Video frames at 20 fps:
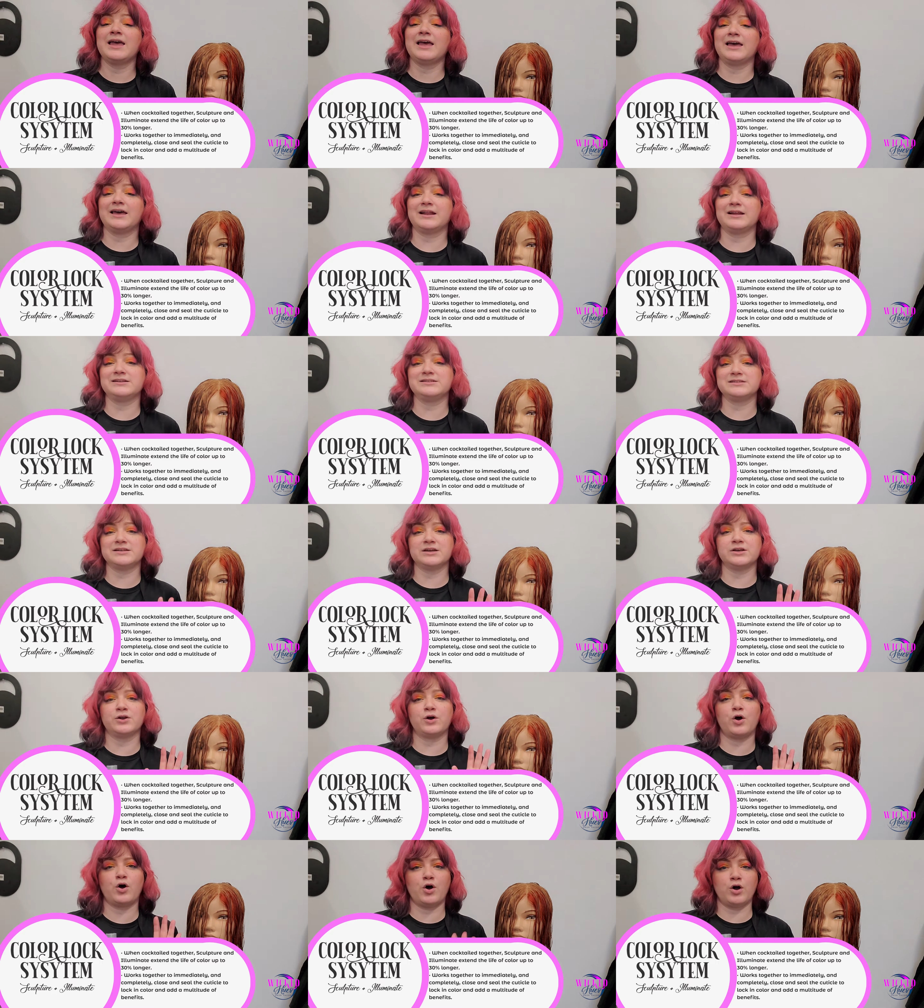and I did
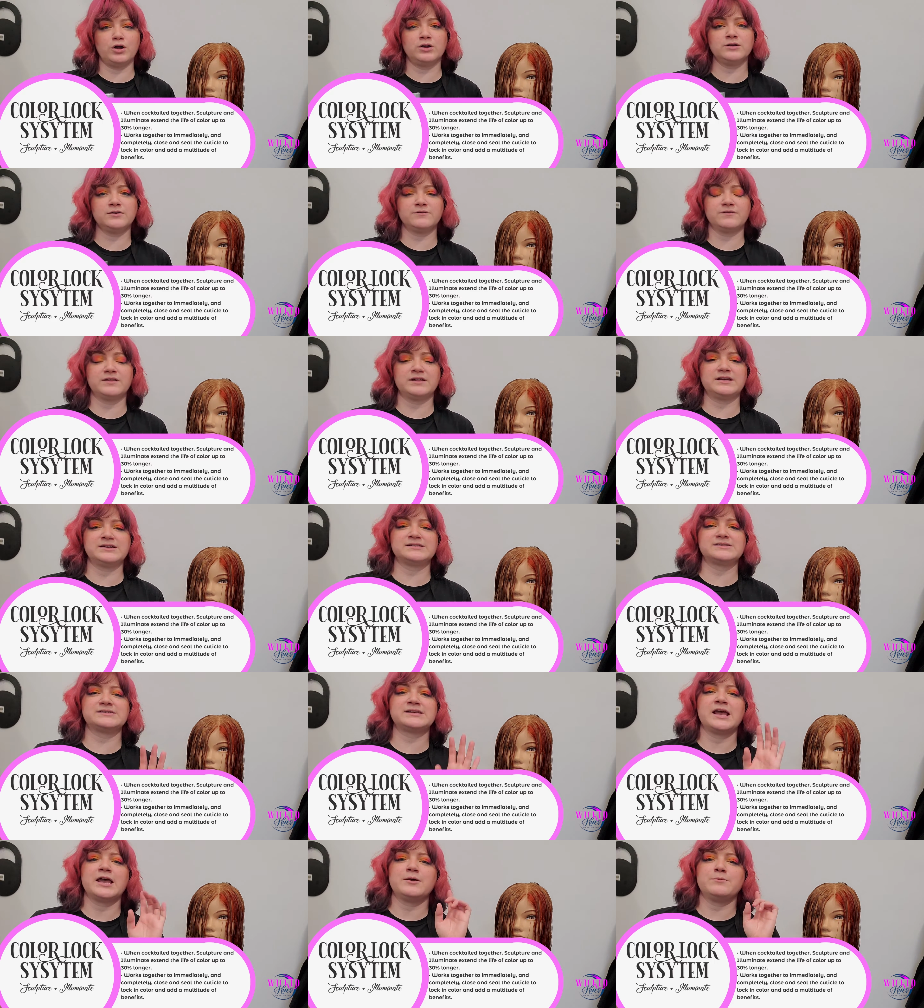all of
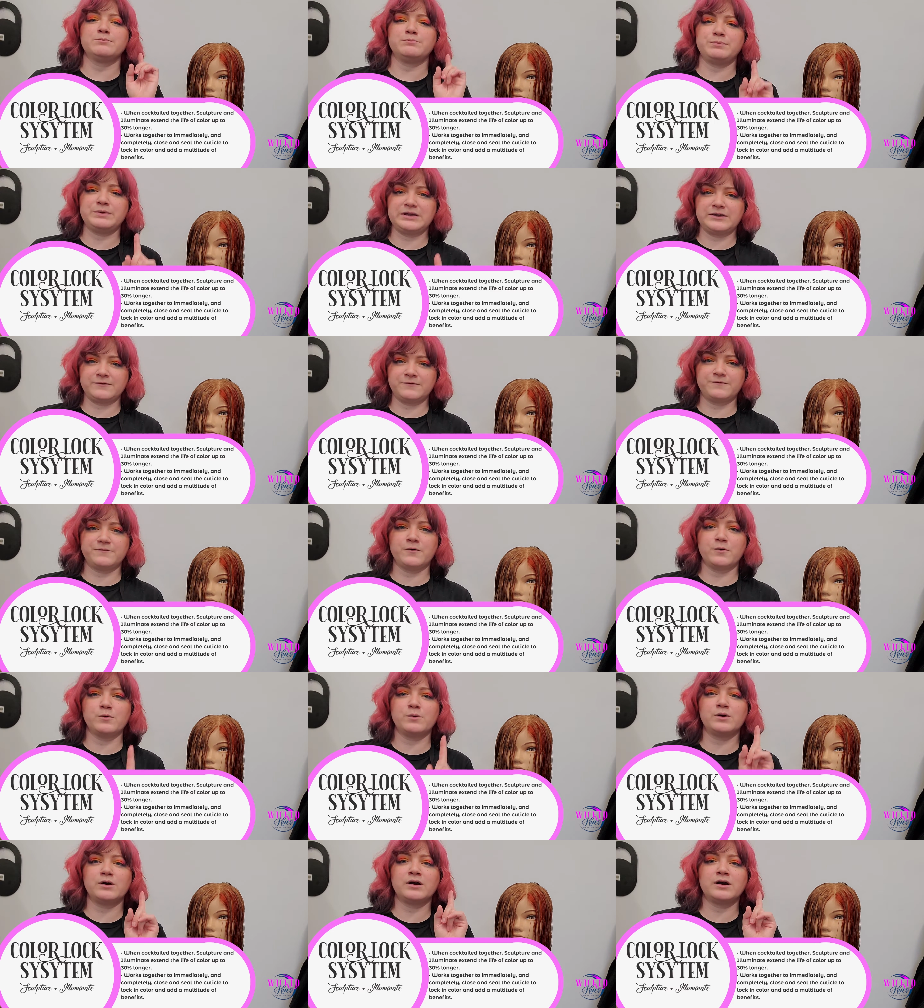this
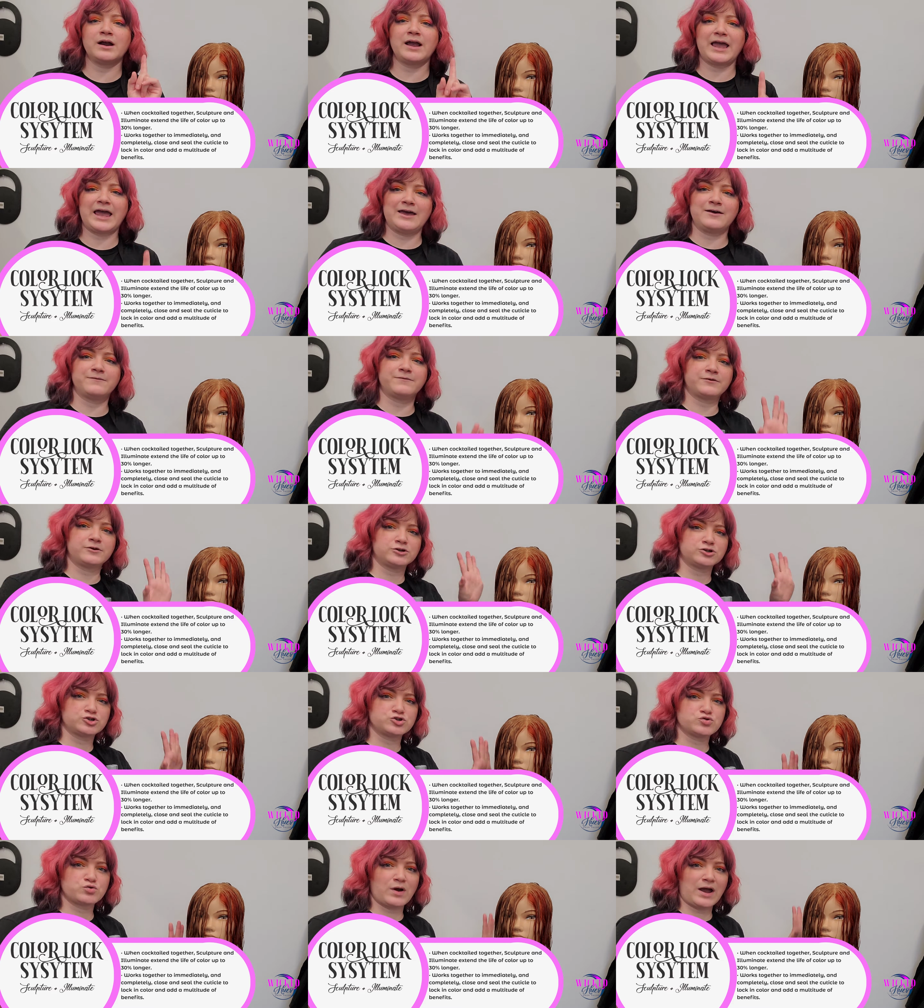before ever
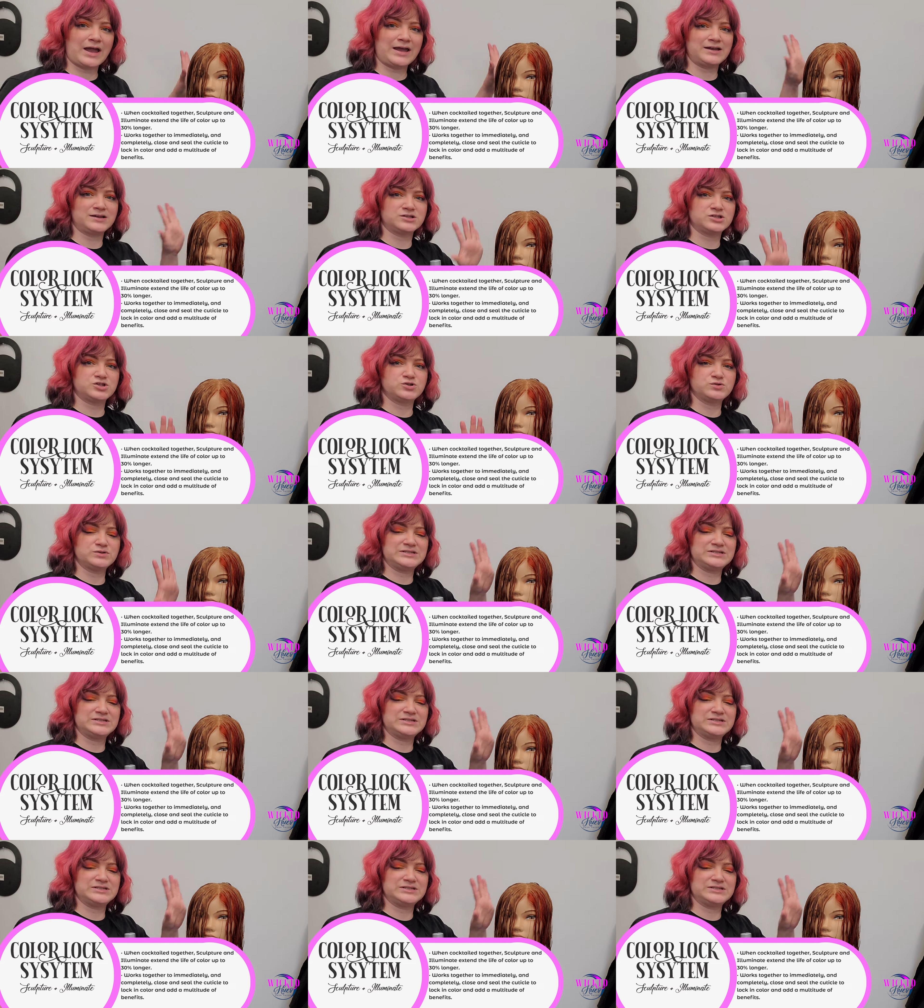trying to